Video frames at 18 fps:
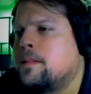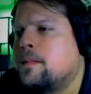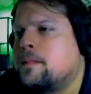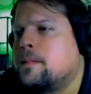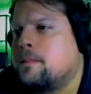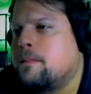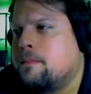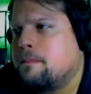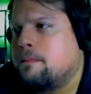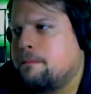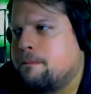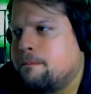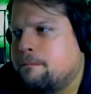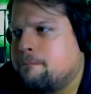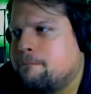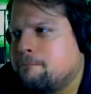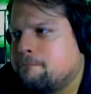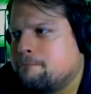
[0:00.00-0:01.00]

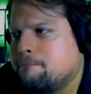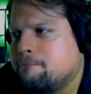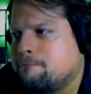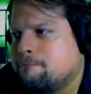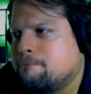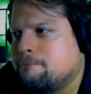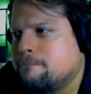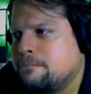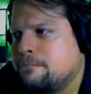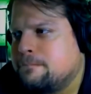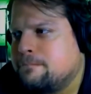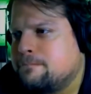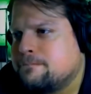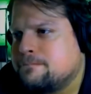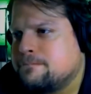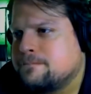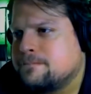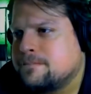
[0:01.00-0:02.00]

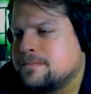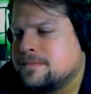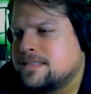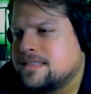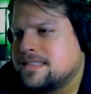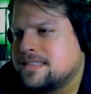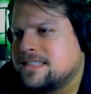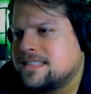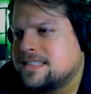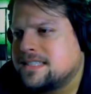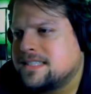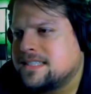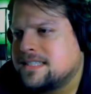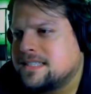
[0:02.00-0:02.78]
No words are spoken by the person on screen.